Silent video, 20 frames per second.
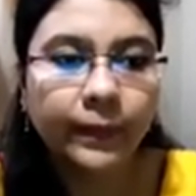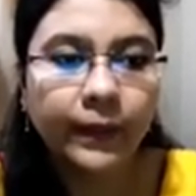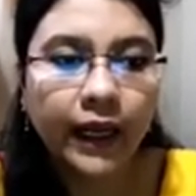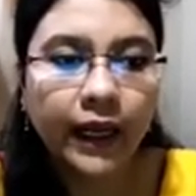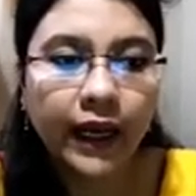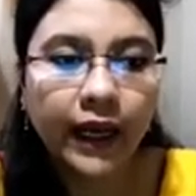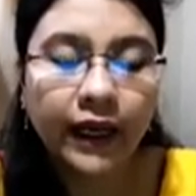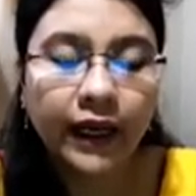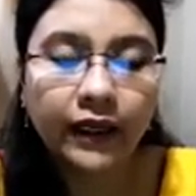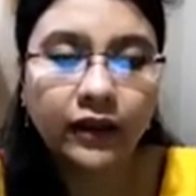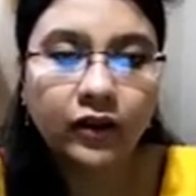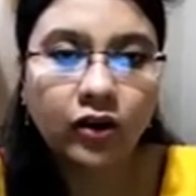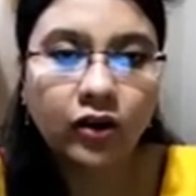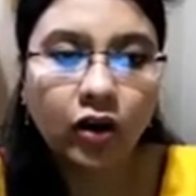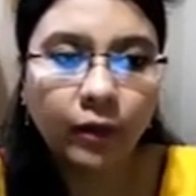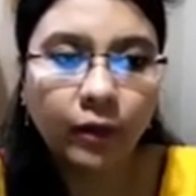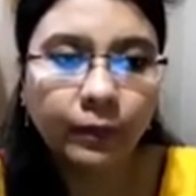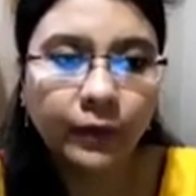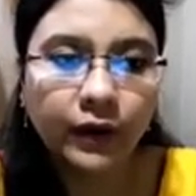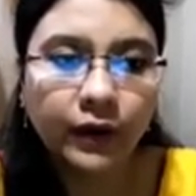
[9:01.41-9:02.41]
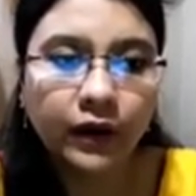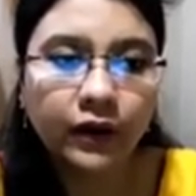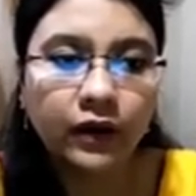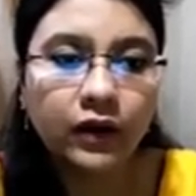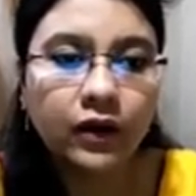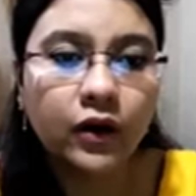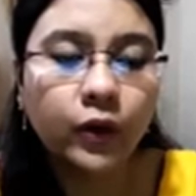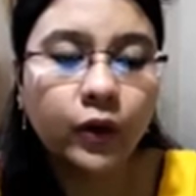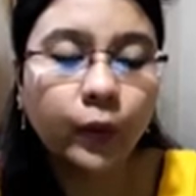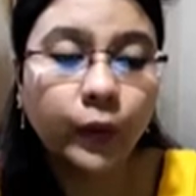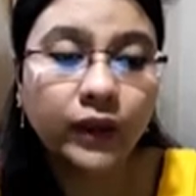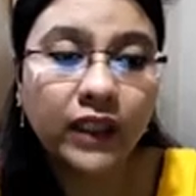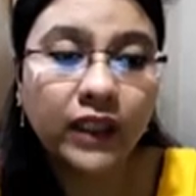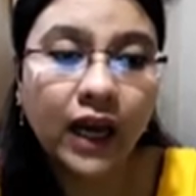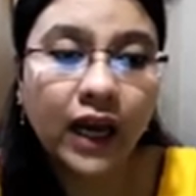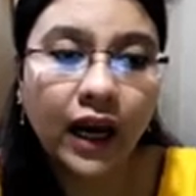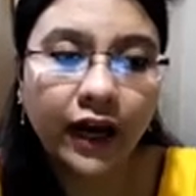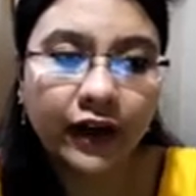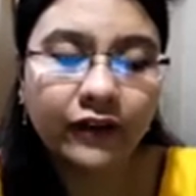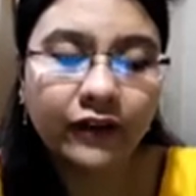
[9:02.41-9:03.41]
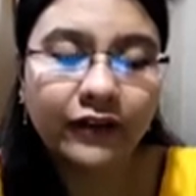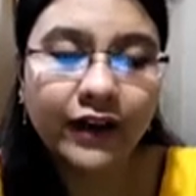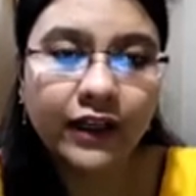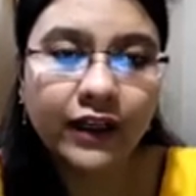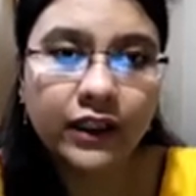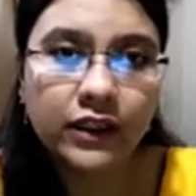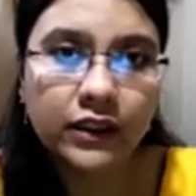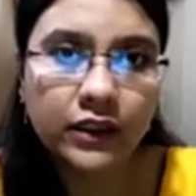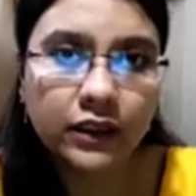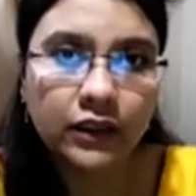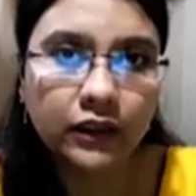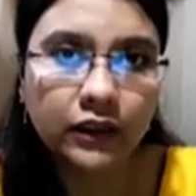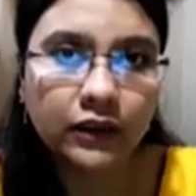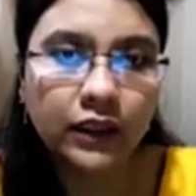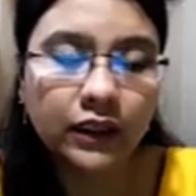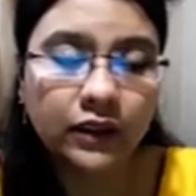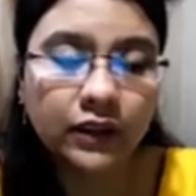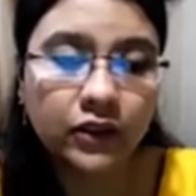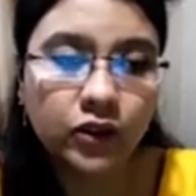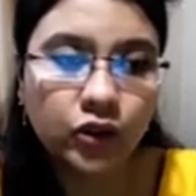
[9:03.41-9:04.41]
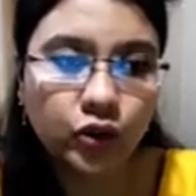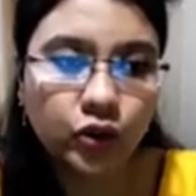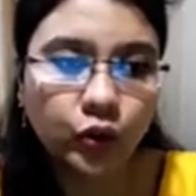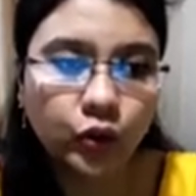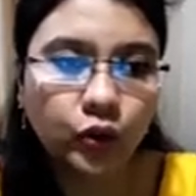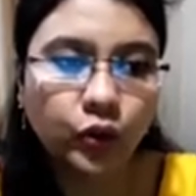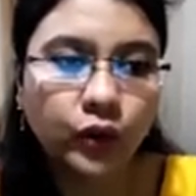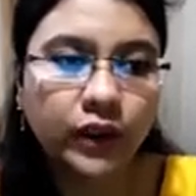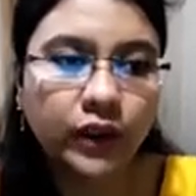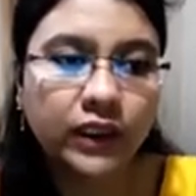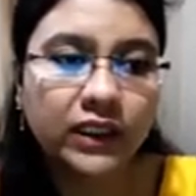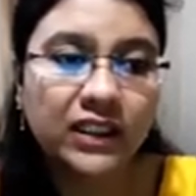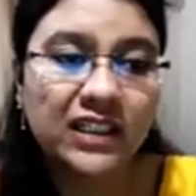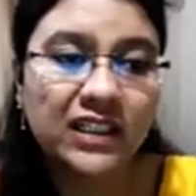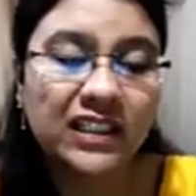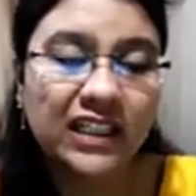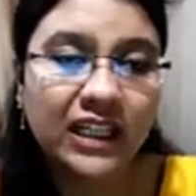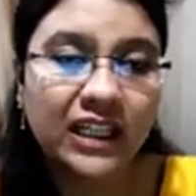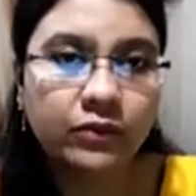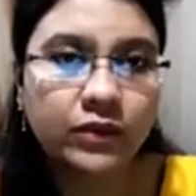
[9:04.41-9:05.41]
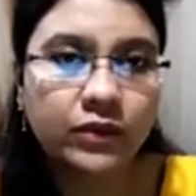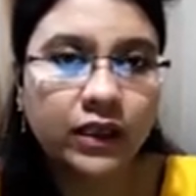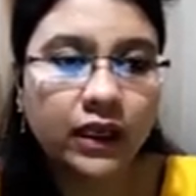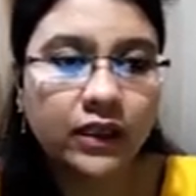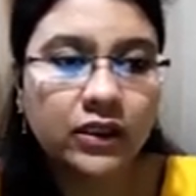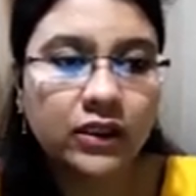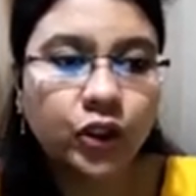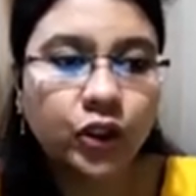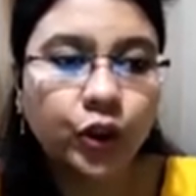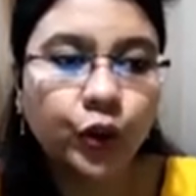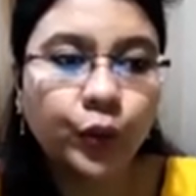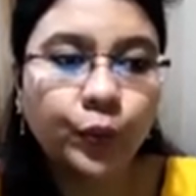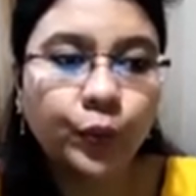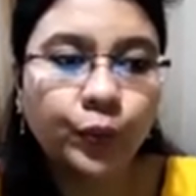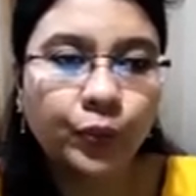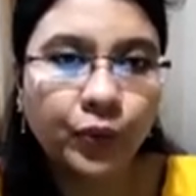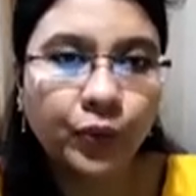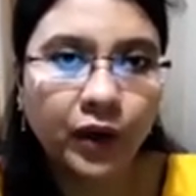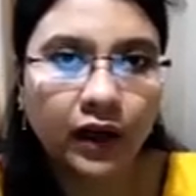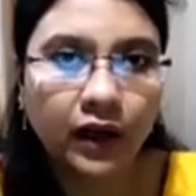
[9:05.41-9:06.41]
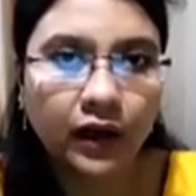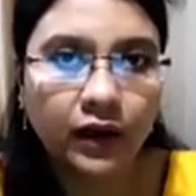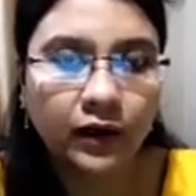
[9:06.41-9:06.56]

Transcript: and copper with higher valency, that is 2, it is named as cupric.